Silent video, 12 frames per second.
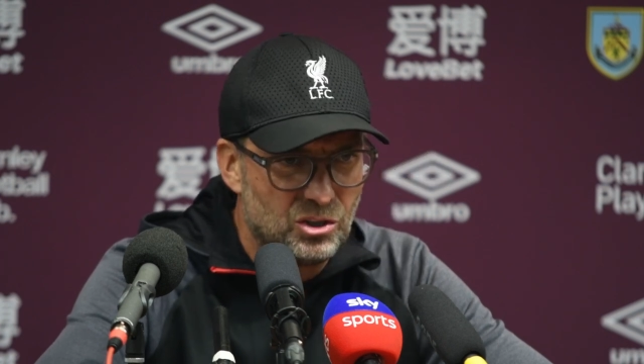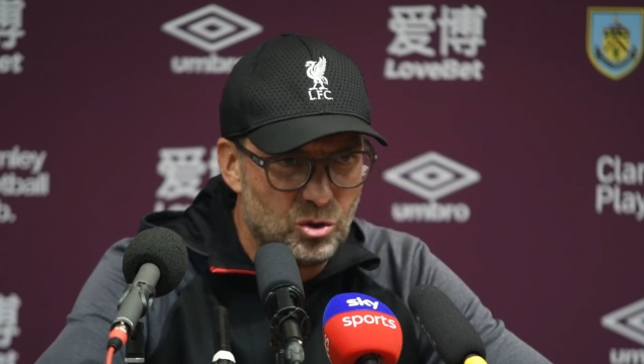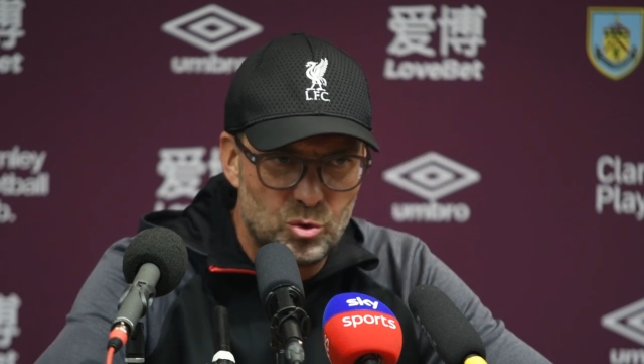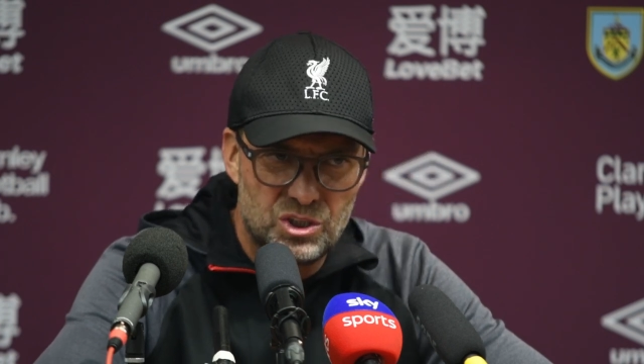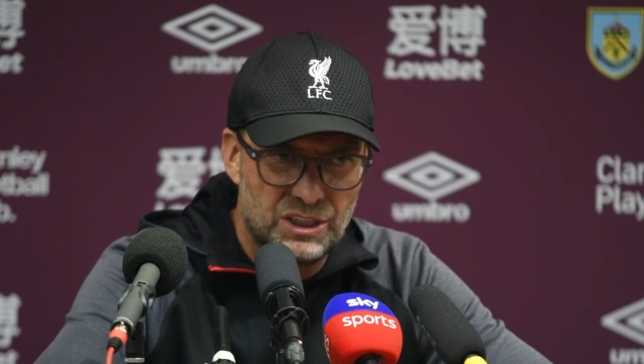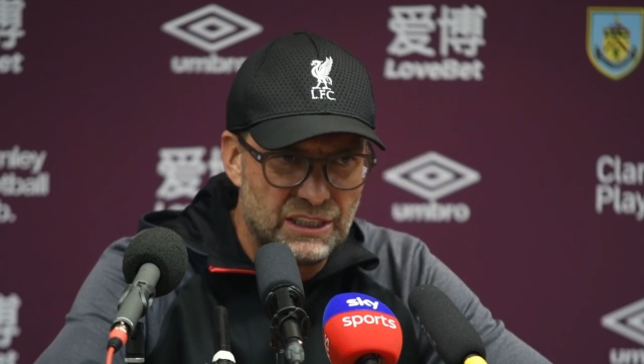
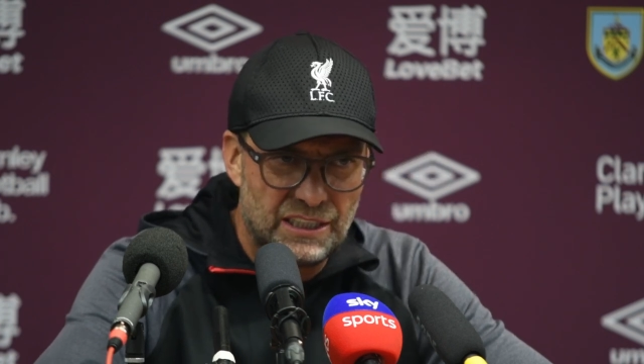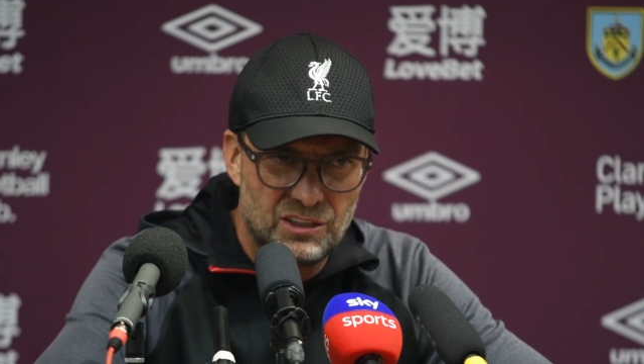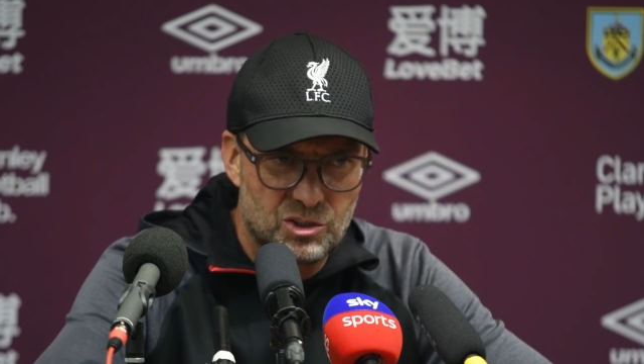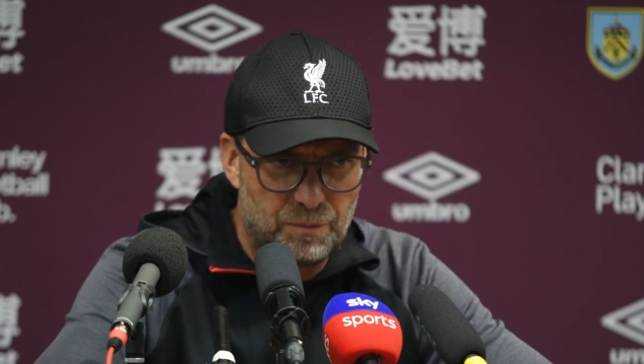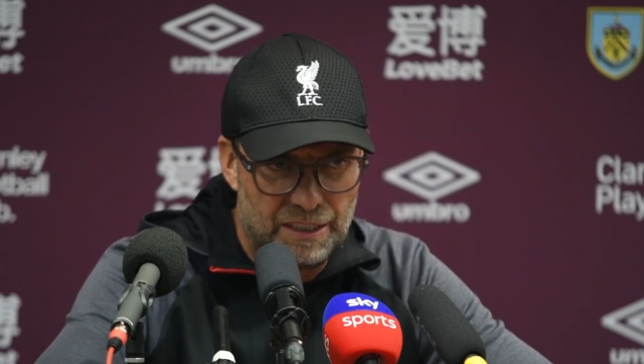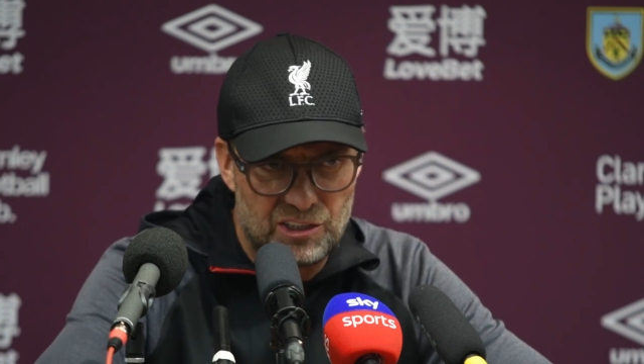Using then the
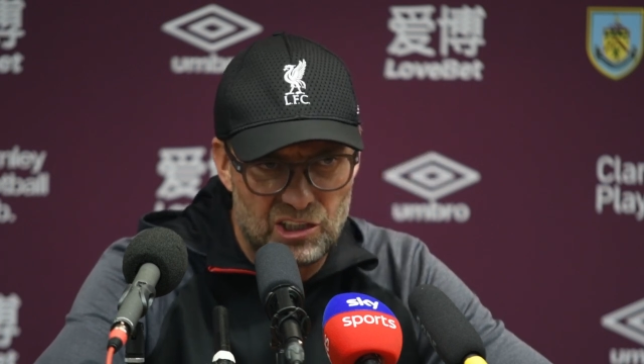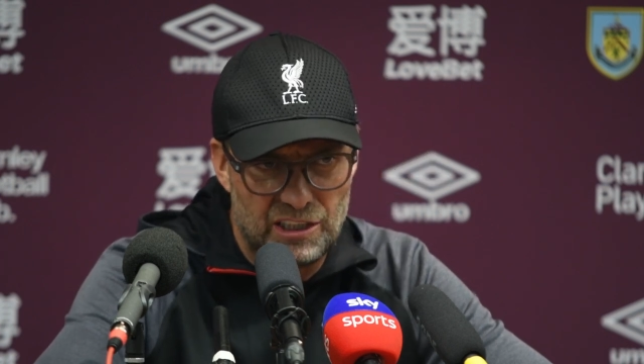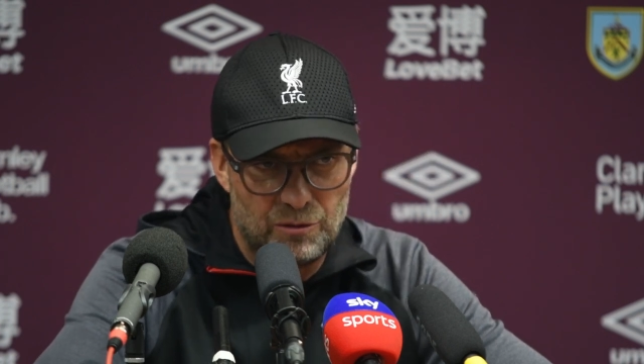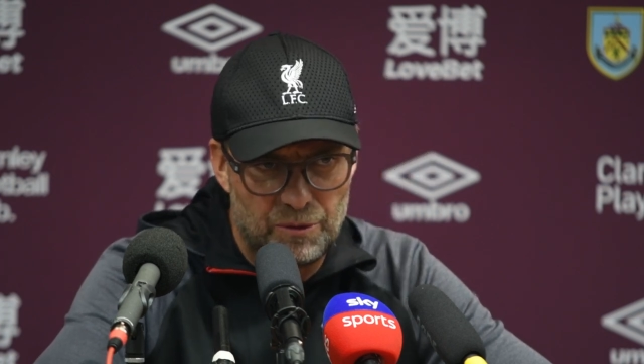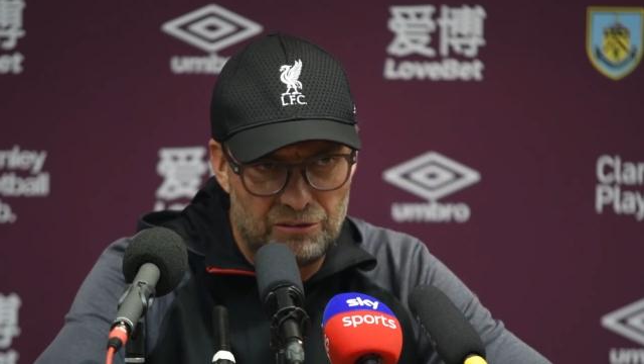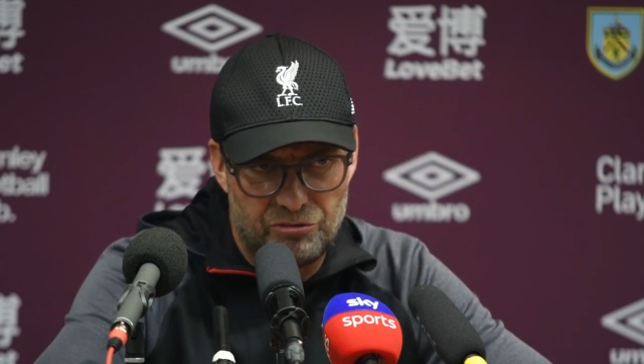space a
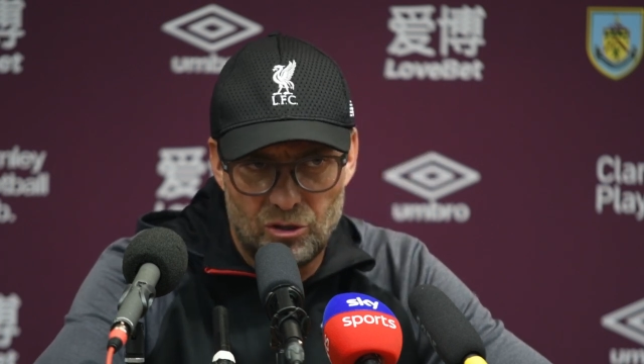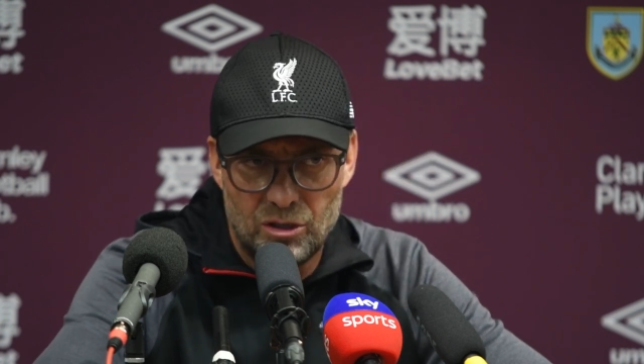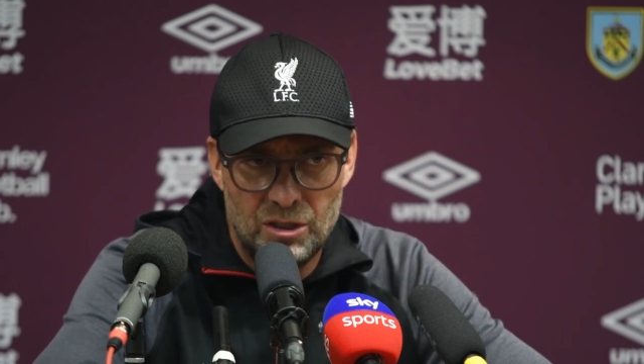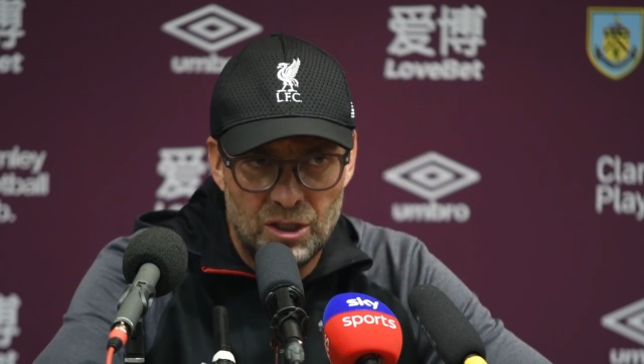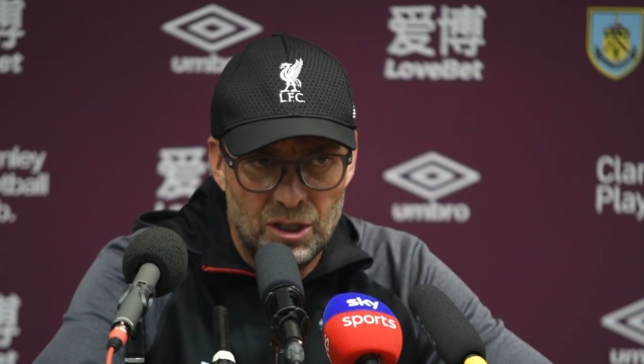little bit for